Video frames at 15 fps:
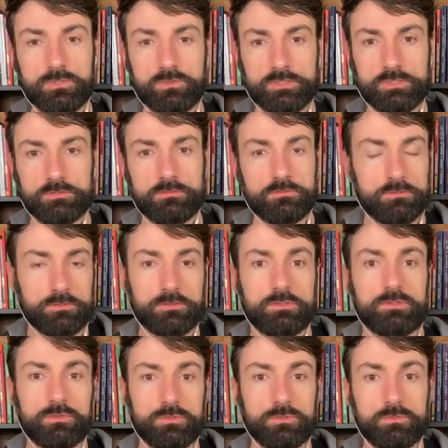to,
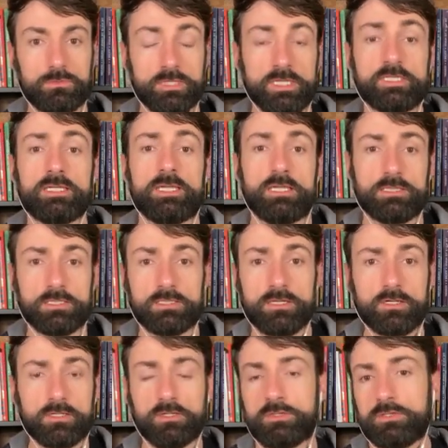to indicate that they
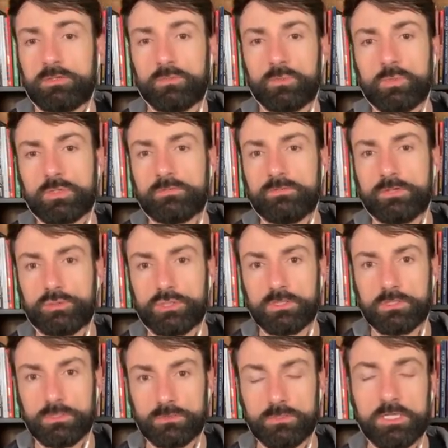are healthy were very
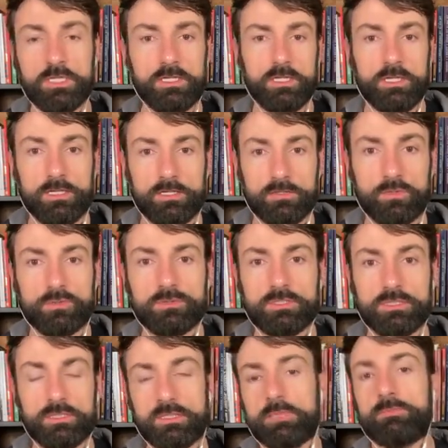low. And
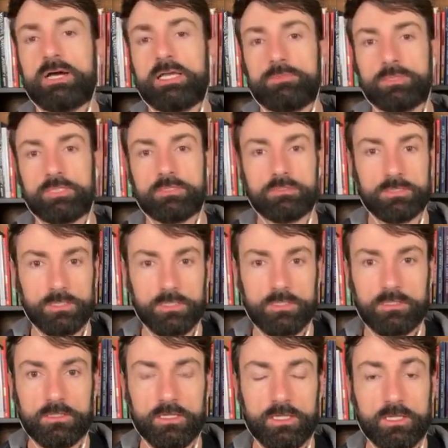only, in my opinion,
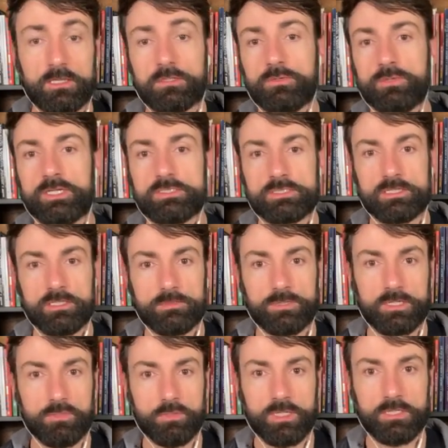a great study,
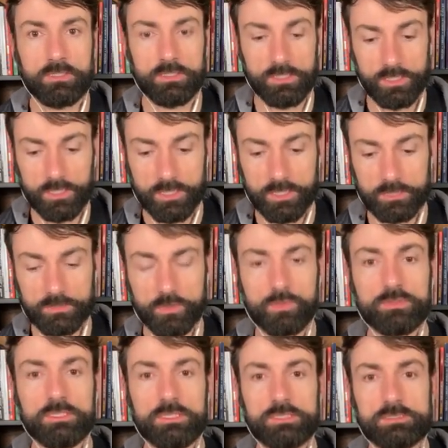by the way, and
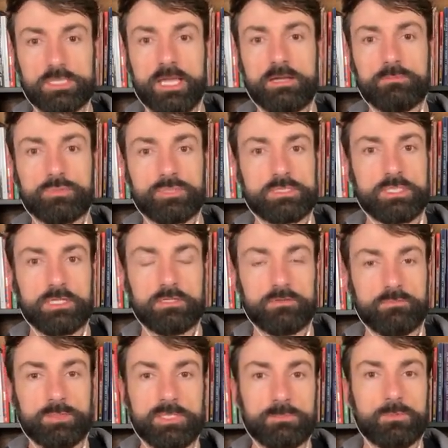only 10%
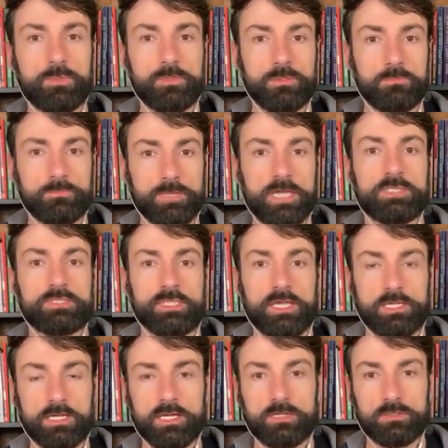of people match
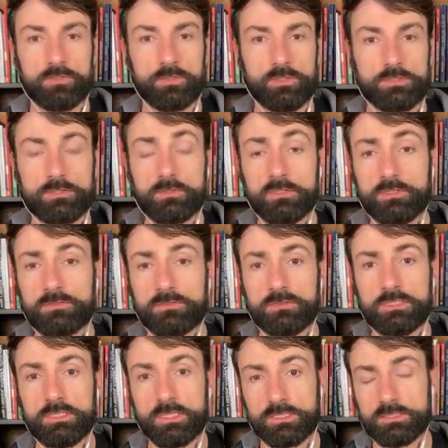that category. So,
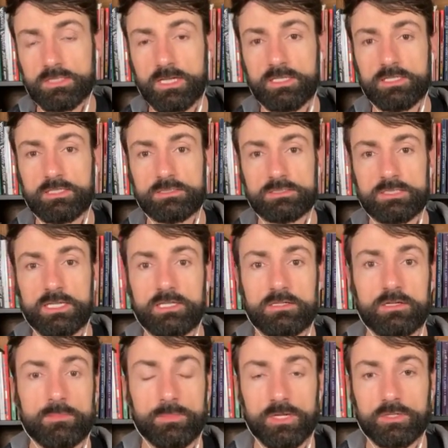literally, like 9 out of 10
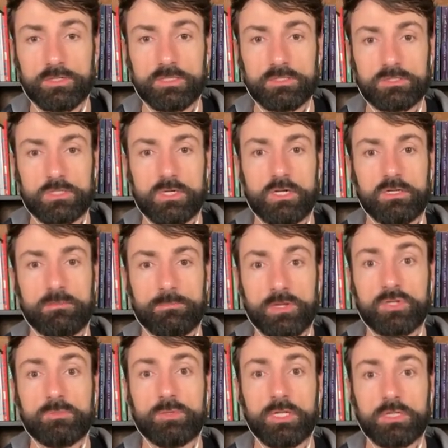Americans are
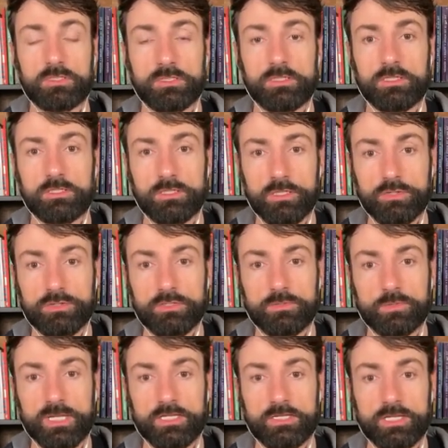metabolically unhealthy
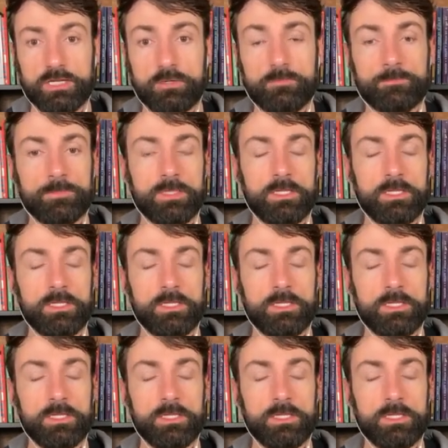right now.